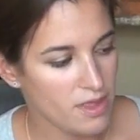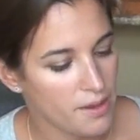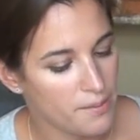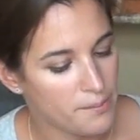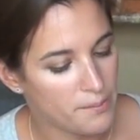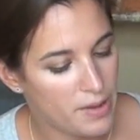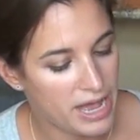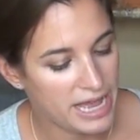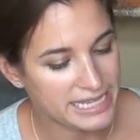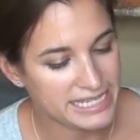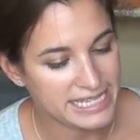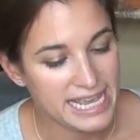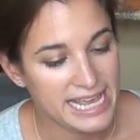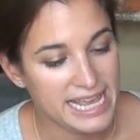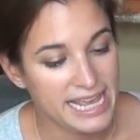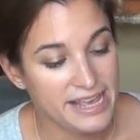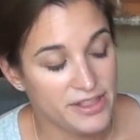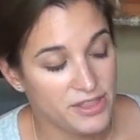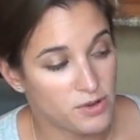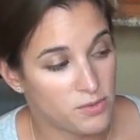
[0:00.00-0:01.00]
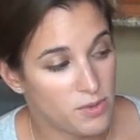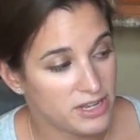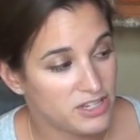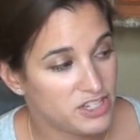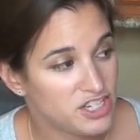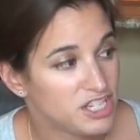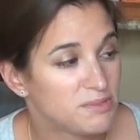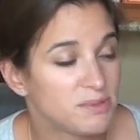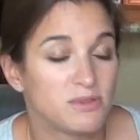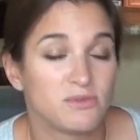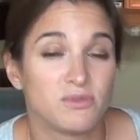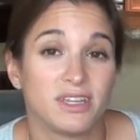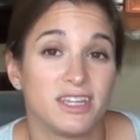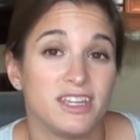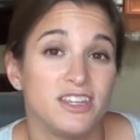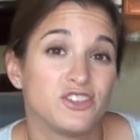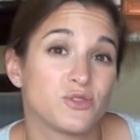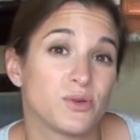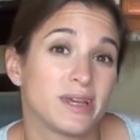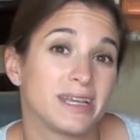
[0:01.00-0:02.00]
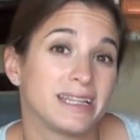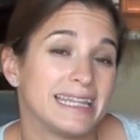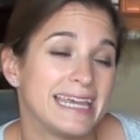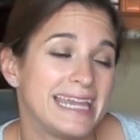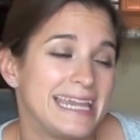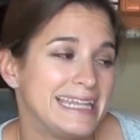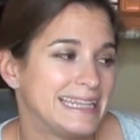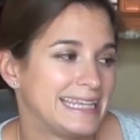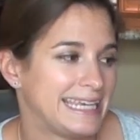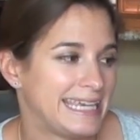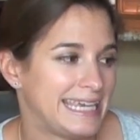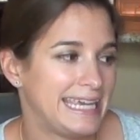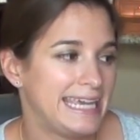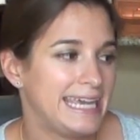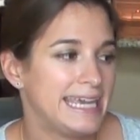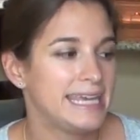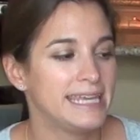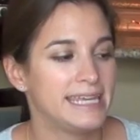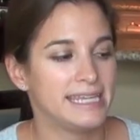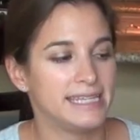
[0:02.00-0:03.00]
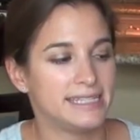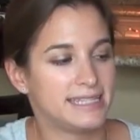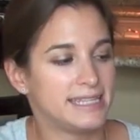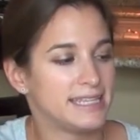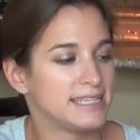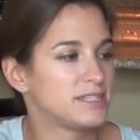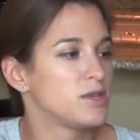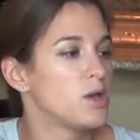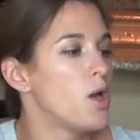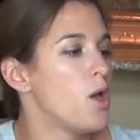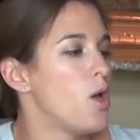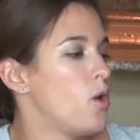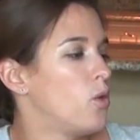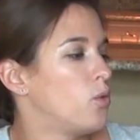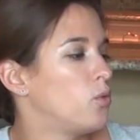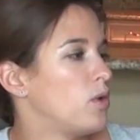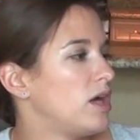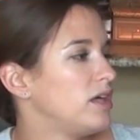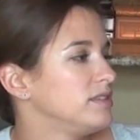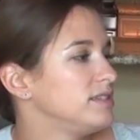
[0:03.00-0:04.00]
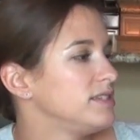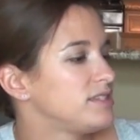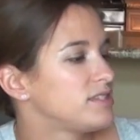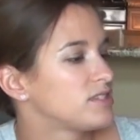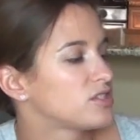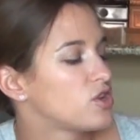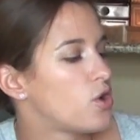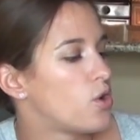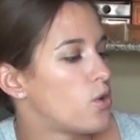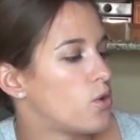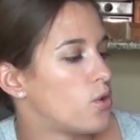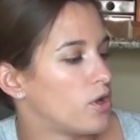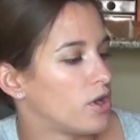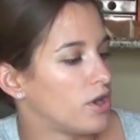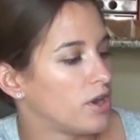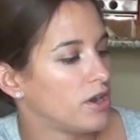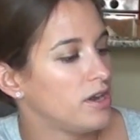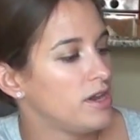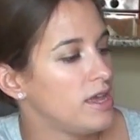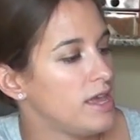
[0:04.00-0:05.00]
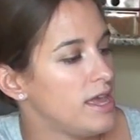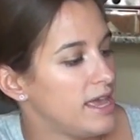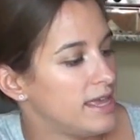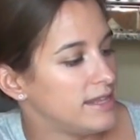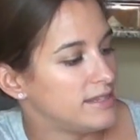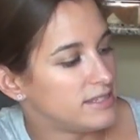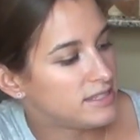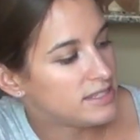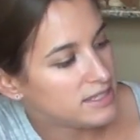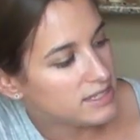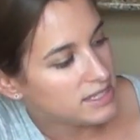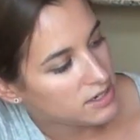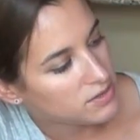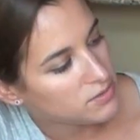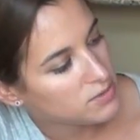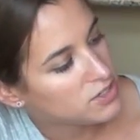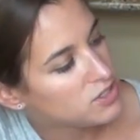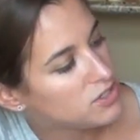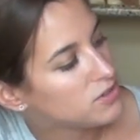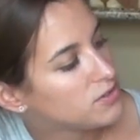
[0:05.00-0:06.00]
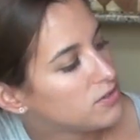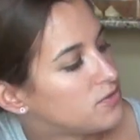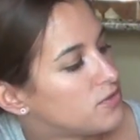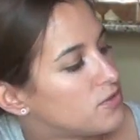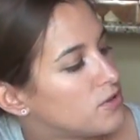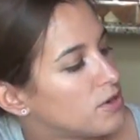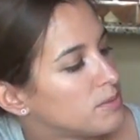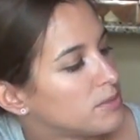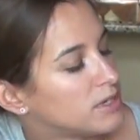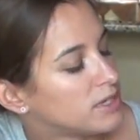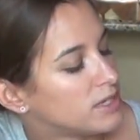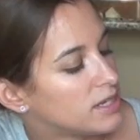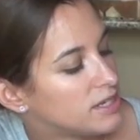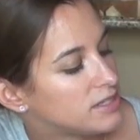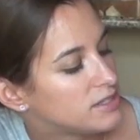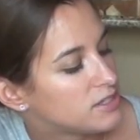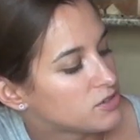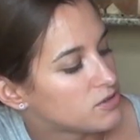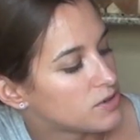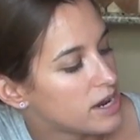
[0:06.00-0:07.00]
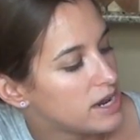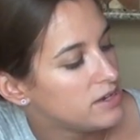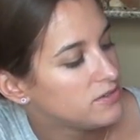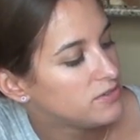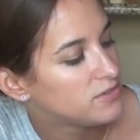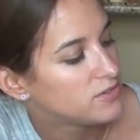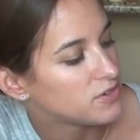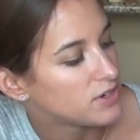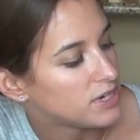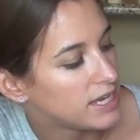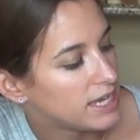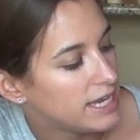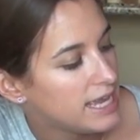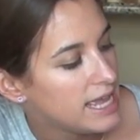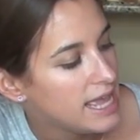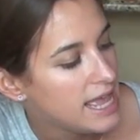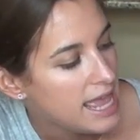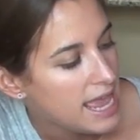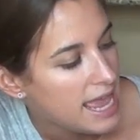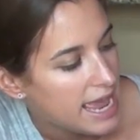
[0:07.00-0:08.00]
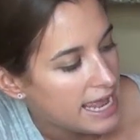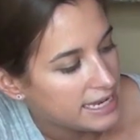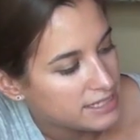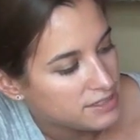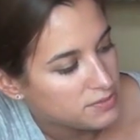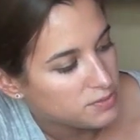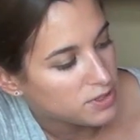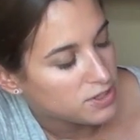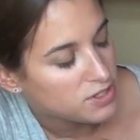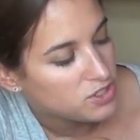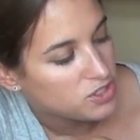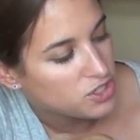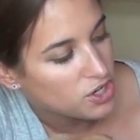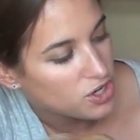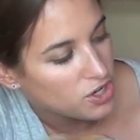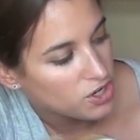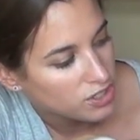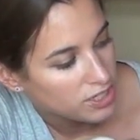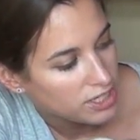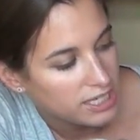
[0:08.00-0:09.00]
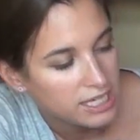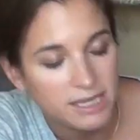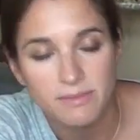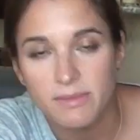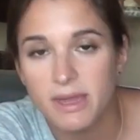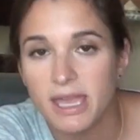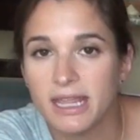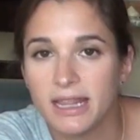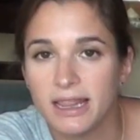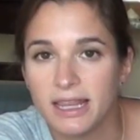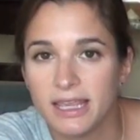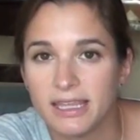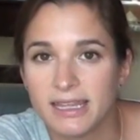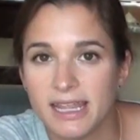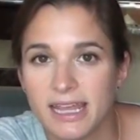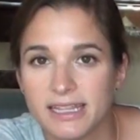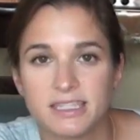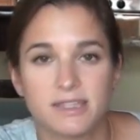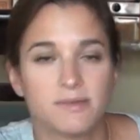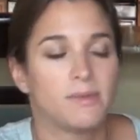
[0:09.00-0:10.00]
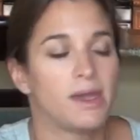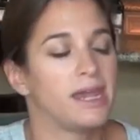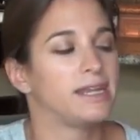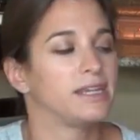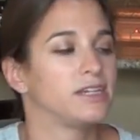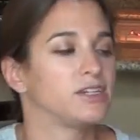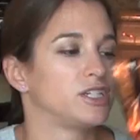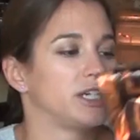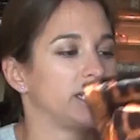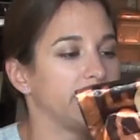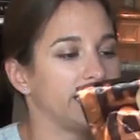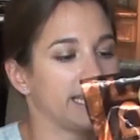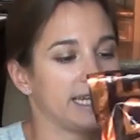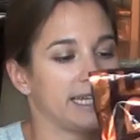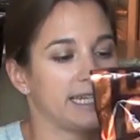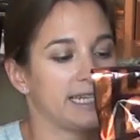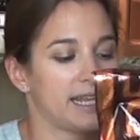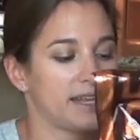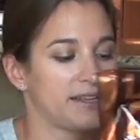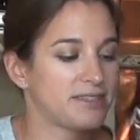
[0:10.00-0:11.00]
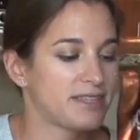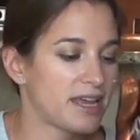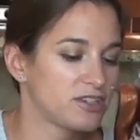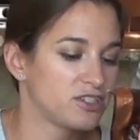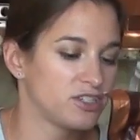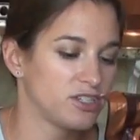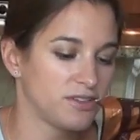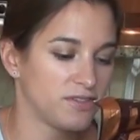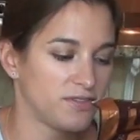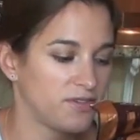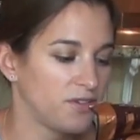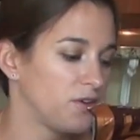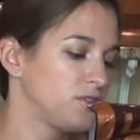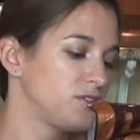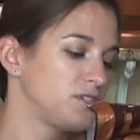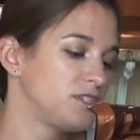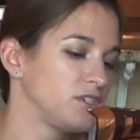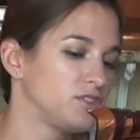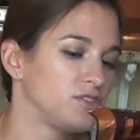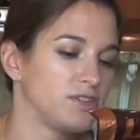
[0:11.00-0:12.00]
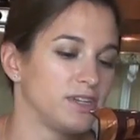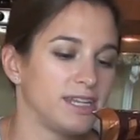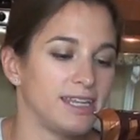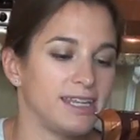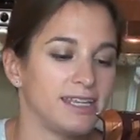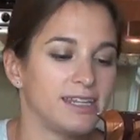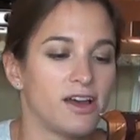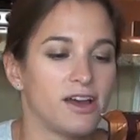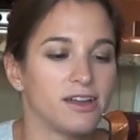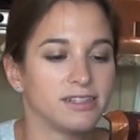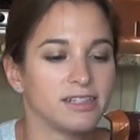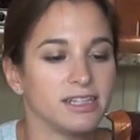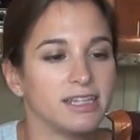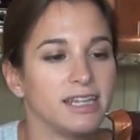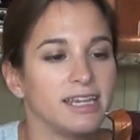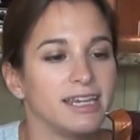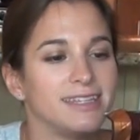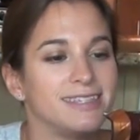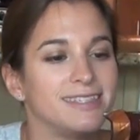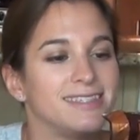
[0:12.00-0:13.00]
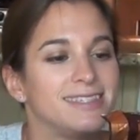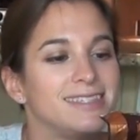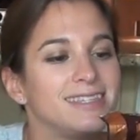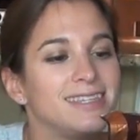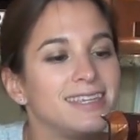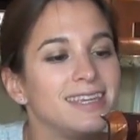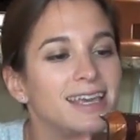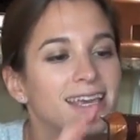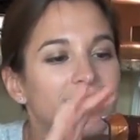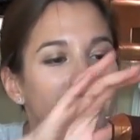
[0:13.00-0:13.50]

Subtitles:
But the one she's been really enjoying lately is this Wellness Core, and this is the original formula. It's grain-free, and it's with turkey mainly. That's the main ingredient, and that's actually the first ingredient on the list.